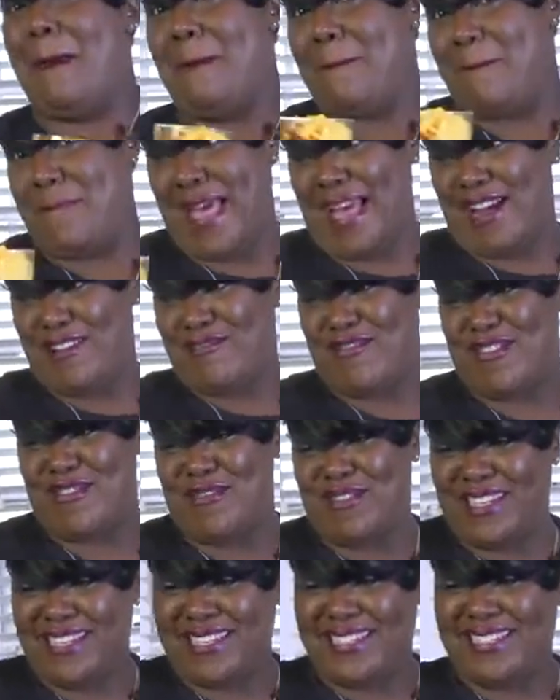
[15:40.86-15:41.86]

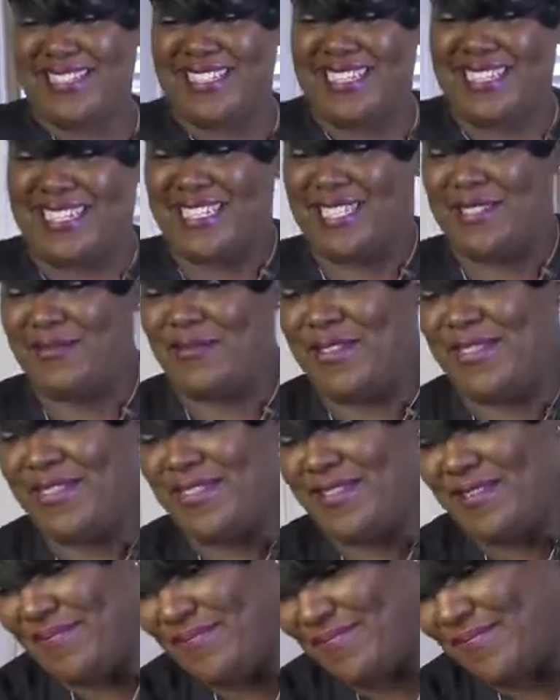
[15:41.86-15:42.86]
macaroni and cheese with
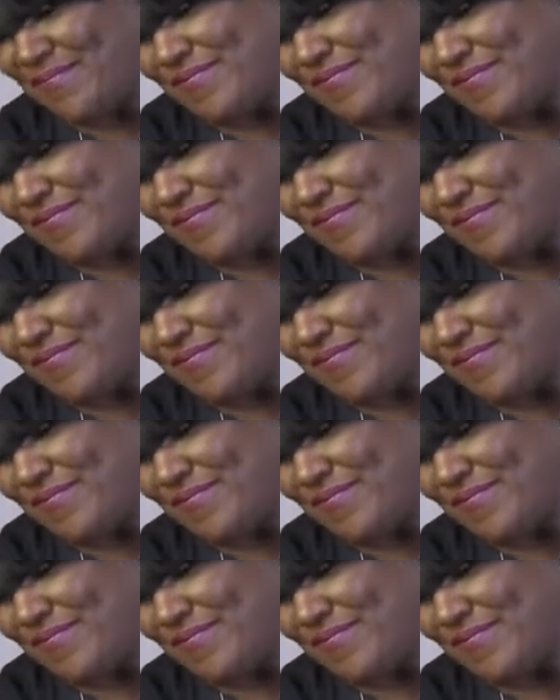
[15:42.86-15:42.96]
it.